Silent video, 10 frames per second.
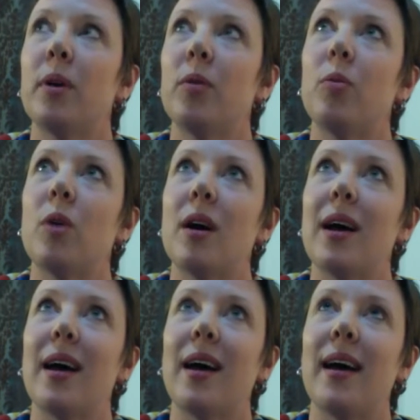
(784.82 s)
what
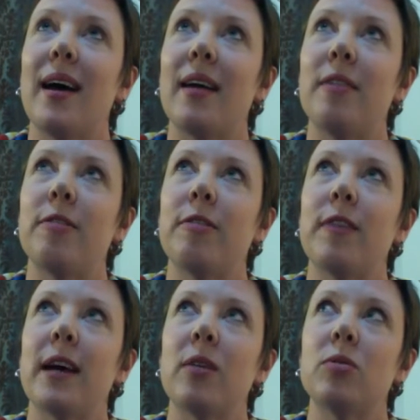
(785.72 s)
I
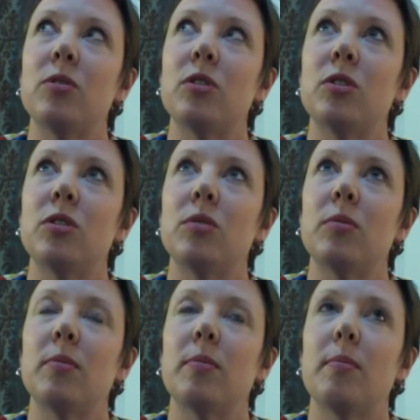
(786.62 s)
found
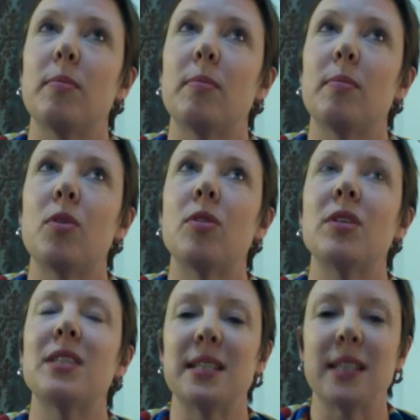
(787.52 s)
more as I
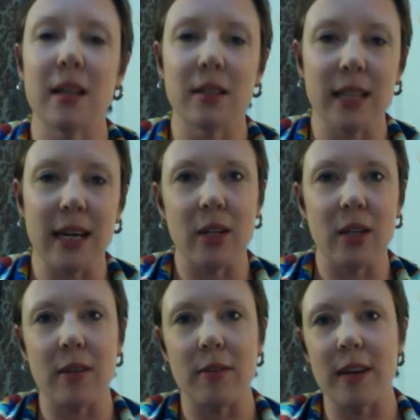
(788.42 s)
settled down, and I
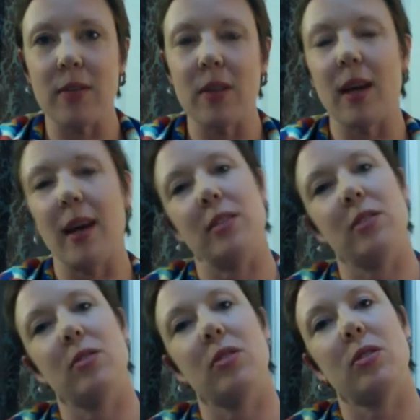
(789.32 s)
found that I
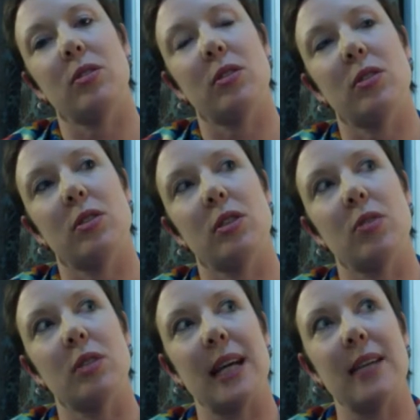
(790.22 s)

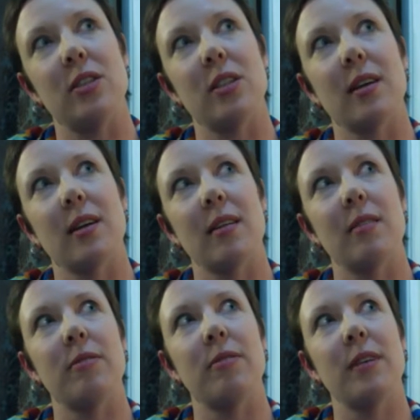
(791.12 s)
don't tend to kind
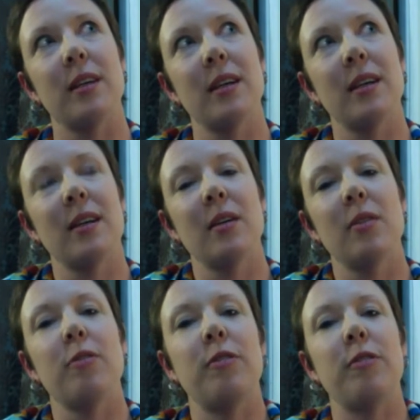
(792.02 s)
of
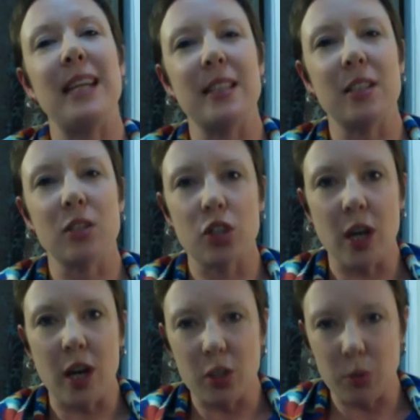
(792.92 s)
feed and
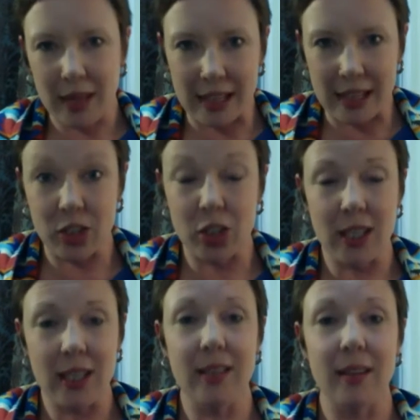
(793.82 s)
charge with
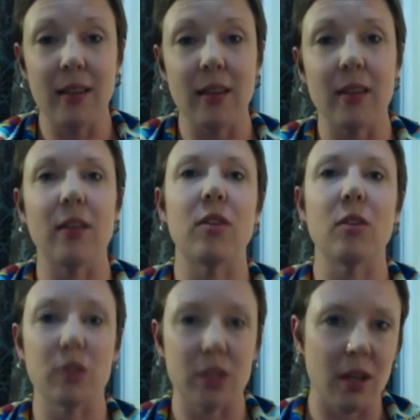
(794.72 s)
energy the
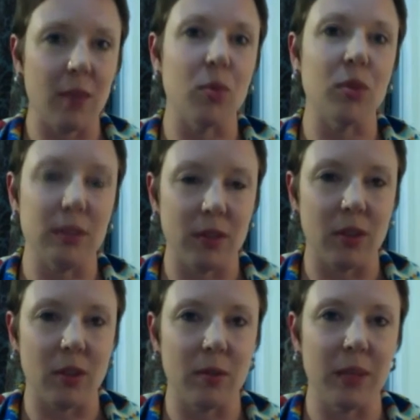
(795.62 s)
thoughts that are more
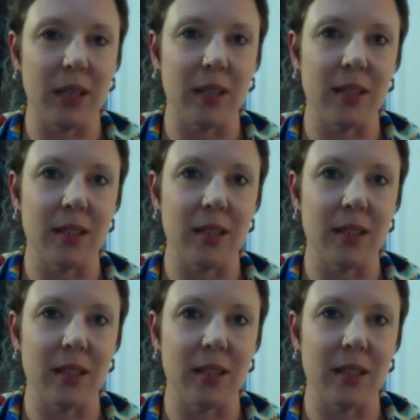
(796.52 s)
difficult, because